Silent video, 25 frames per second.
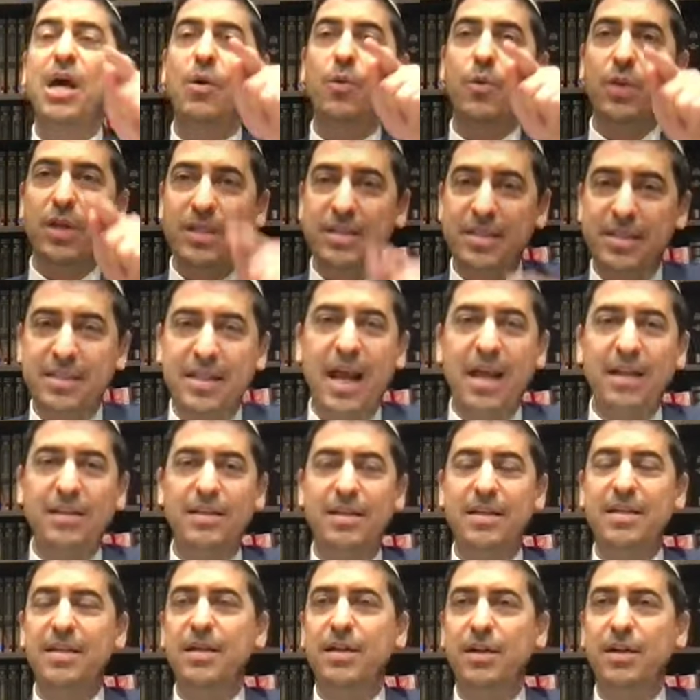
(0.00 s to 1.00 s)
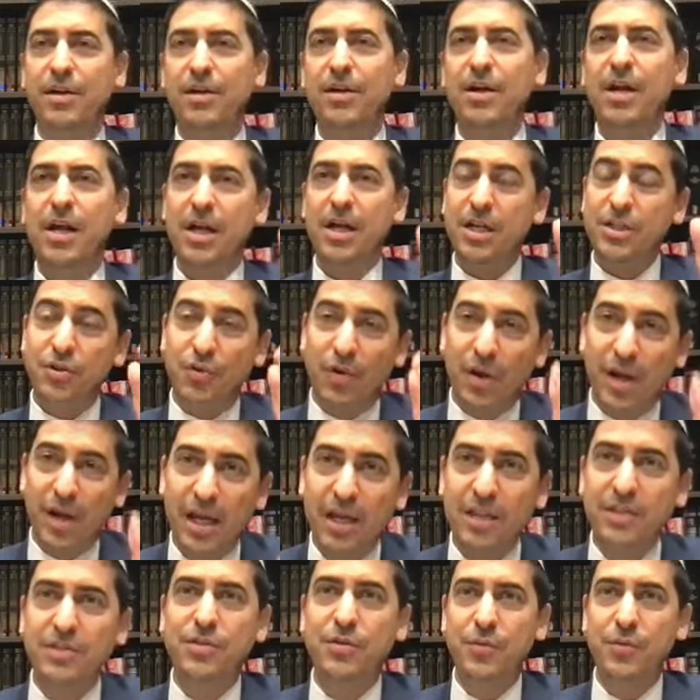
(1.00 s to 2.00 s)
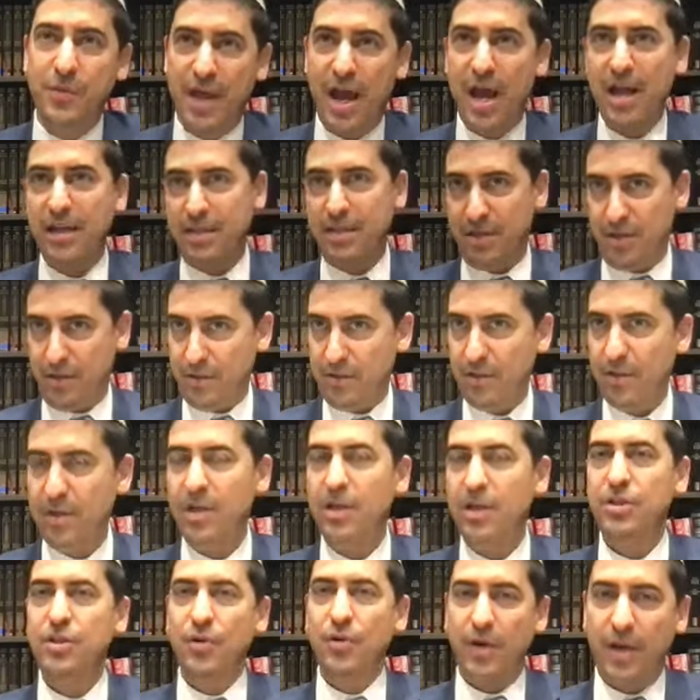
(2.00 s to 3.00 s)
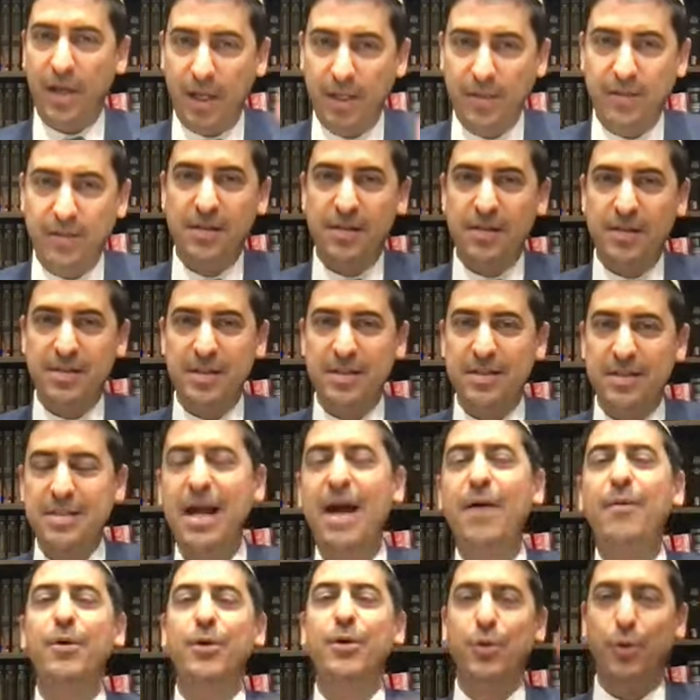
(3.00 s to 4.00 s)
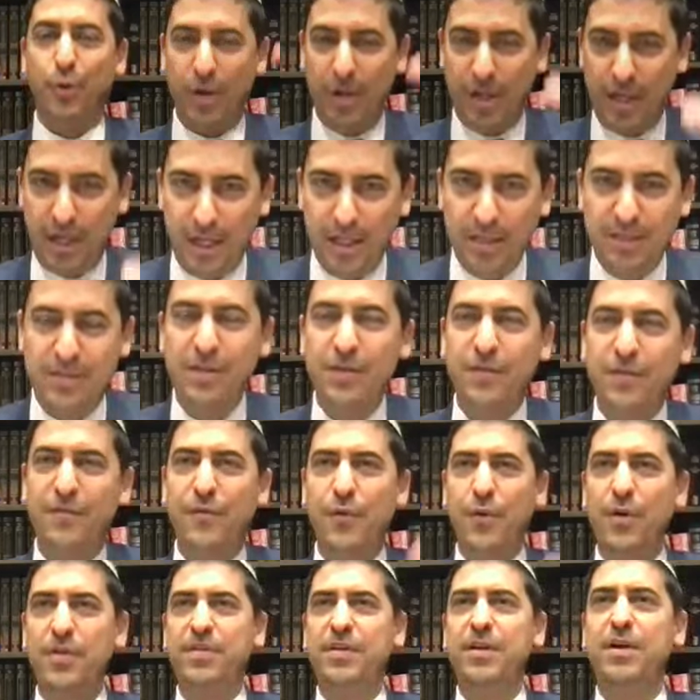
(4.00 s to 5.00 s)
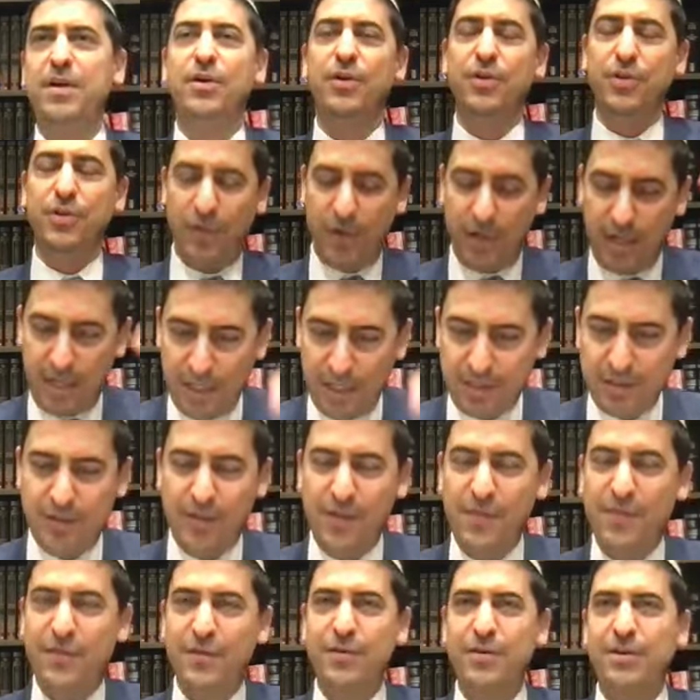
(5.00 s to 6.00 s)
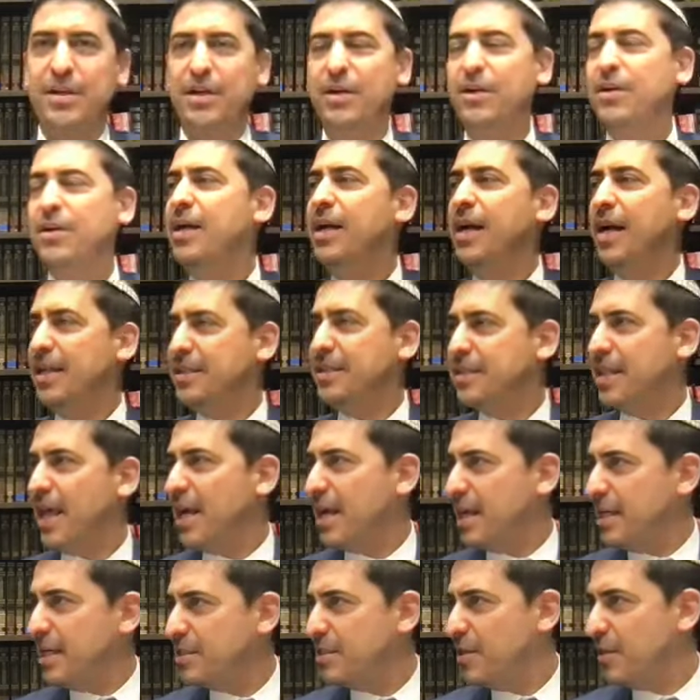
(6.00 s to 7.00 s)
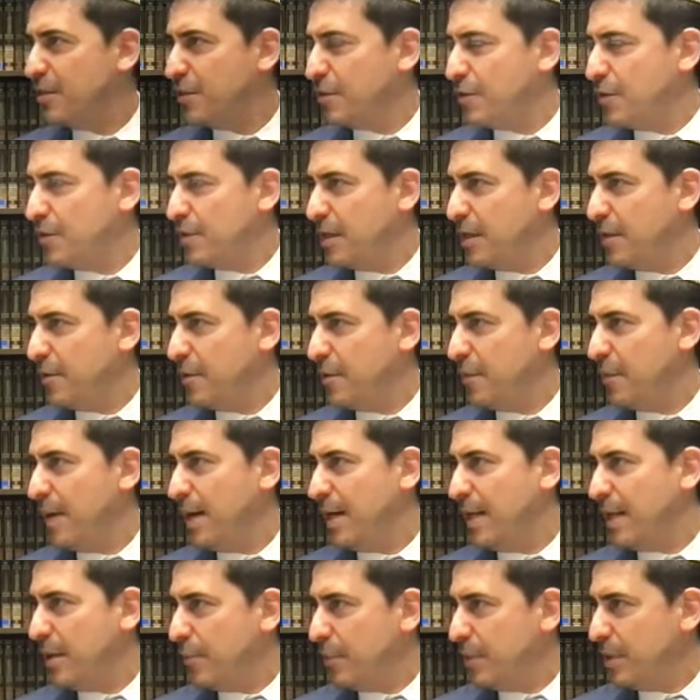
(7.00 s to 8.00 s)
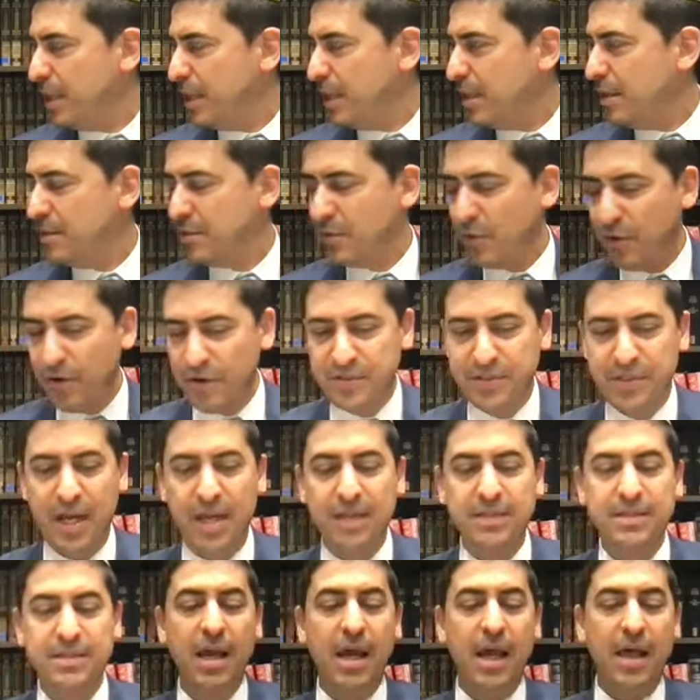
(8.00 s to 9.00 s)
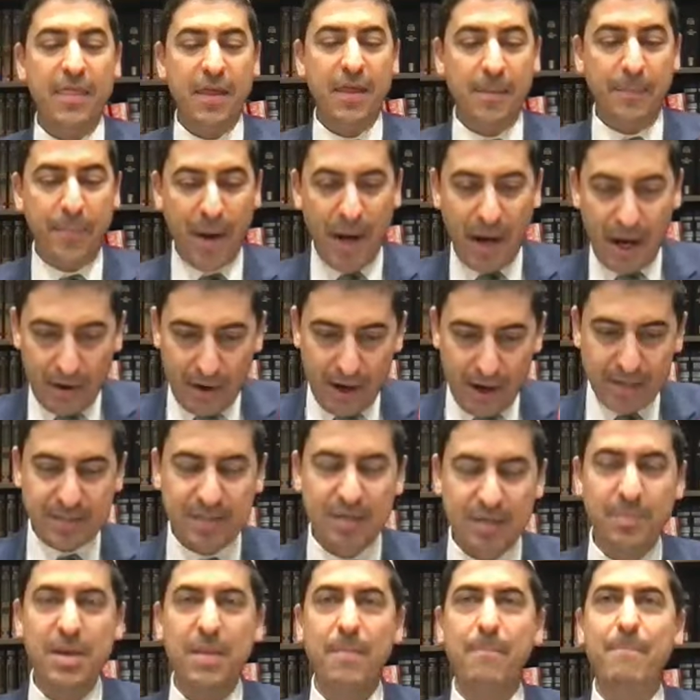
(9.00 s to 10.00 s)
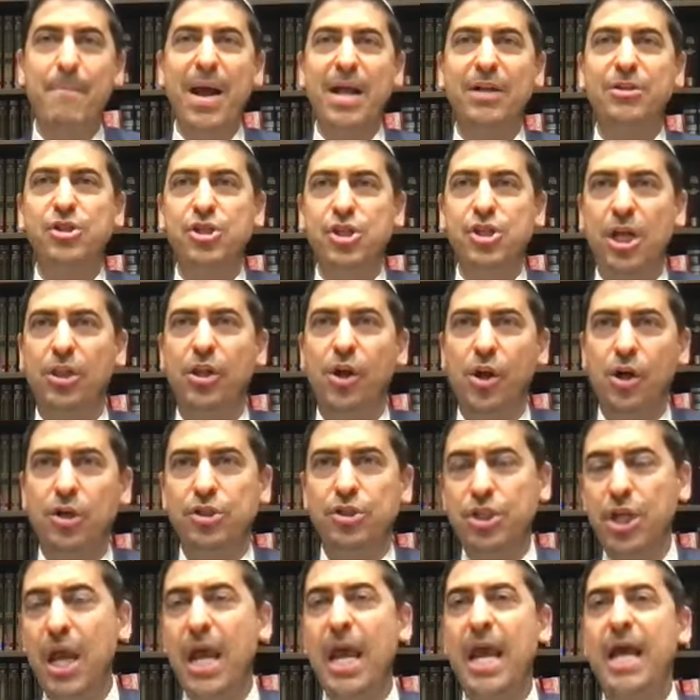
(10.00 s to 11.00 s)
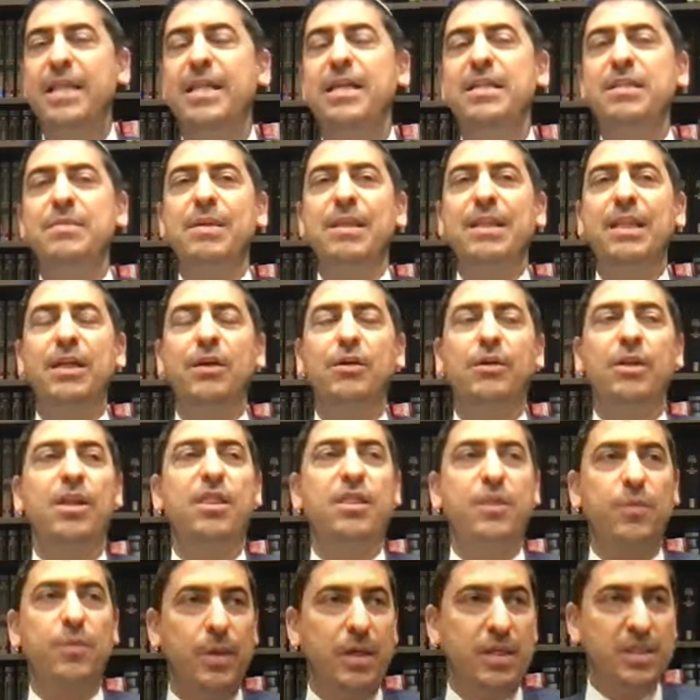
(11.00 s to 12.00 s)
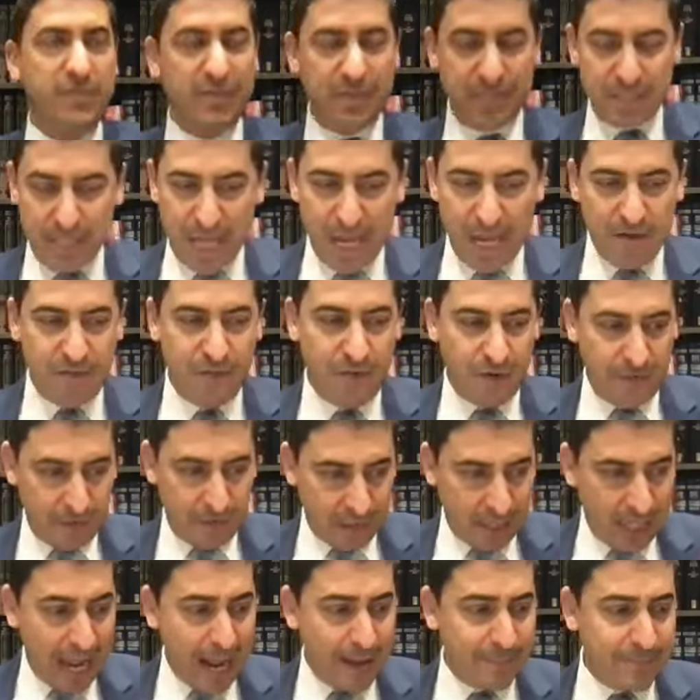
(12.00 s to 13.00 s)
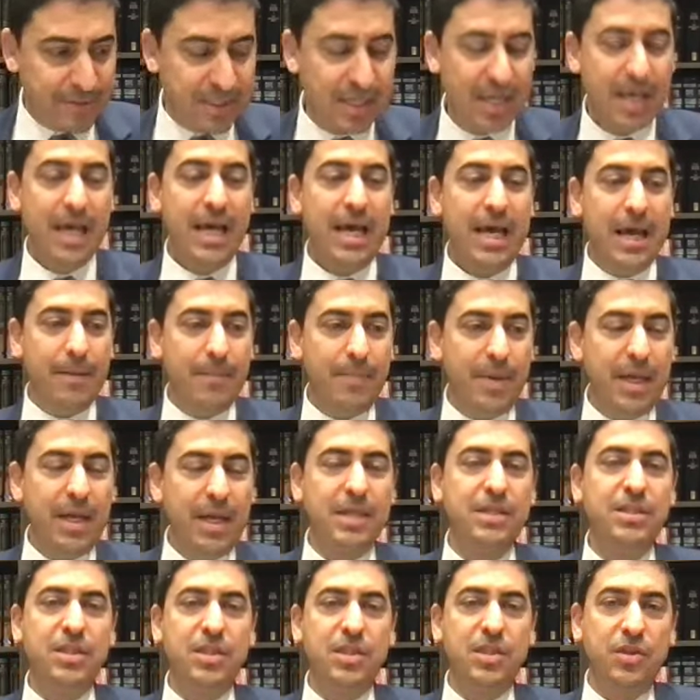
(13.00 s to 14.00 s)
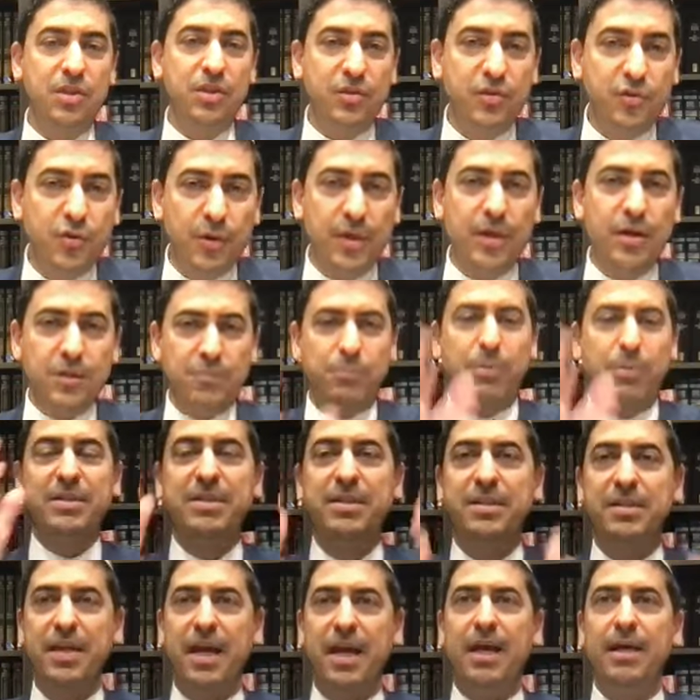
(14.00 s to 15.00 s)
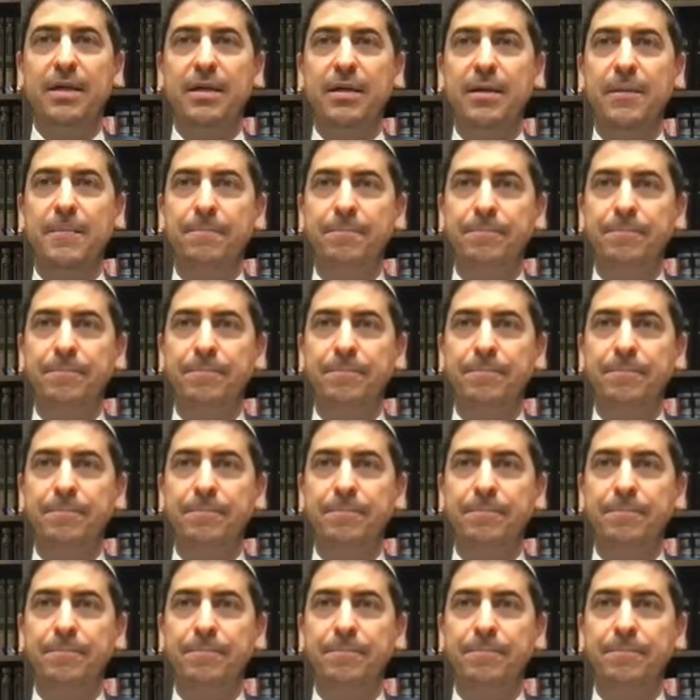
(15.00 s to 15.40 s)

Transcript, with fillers: We'll extend the year because you're into that year. You're into the sixth hour, you're into the fourth year, you're into the third year. It's like it's the third year already. And when the Torah says the par has to be ben shalosh, it doesn't mean literally three years of its life have elapsed. Hmm. It means two years plus a day.